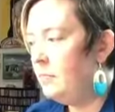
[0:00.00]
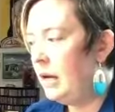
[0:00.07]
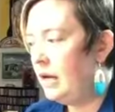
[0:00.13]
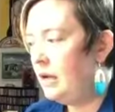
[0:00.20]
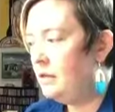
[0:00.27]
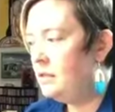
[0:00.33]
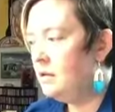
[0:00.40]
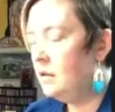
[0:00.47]

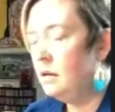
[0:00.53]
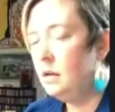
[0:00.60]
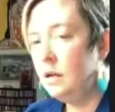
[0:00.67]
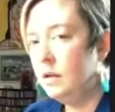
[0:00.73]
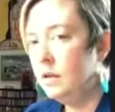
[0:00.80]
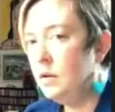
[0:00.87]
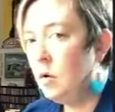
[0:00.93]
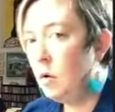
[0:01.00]
paint
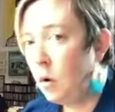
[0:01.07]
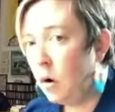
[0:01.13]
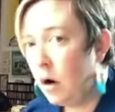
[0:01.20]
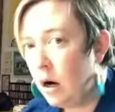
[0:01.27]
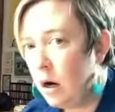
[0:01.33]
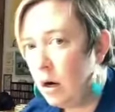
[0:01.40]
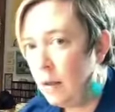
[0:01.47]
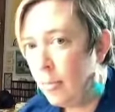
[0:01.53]
called
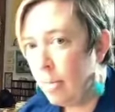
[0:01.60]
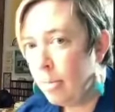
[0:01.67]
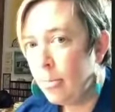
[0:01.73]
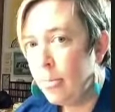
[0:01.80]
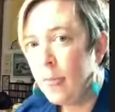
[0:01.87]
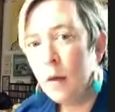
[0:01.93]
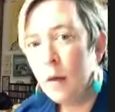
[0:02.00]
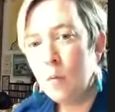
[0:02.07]
Core,
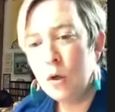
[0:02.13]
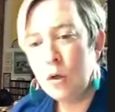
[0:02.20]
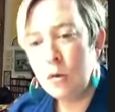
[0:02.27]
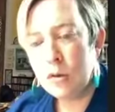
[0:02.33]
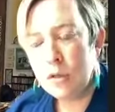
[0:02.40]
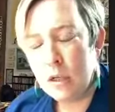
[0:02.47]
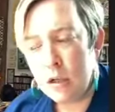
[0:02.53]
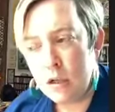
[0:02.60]
which
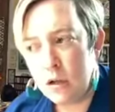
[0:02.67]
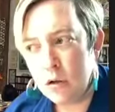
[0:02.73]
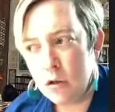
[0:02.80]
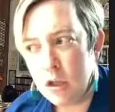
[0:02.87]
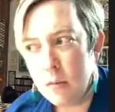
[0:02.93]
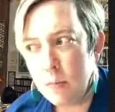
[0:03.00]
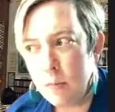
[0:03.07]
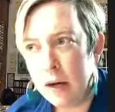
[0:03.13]
was
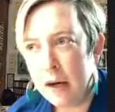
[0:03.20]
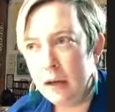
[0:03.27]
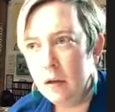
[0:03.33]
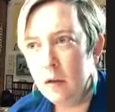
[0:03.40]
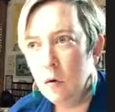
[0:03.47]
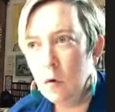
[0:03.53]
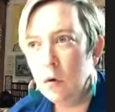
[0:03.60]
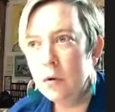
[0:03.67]
introduced by
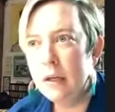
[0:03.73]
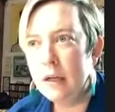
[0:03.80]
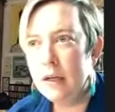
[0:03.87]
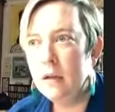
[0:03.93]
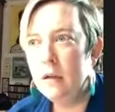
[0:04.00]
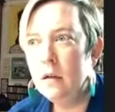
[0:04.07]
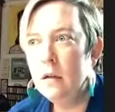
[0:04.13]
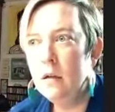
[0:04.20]

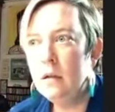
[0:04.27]
Golden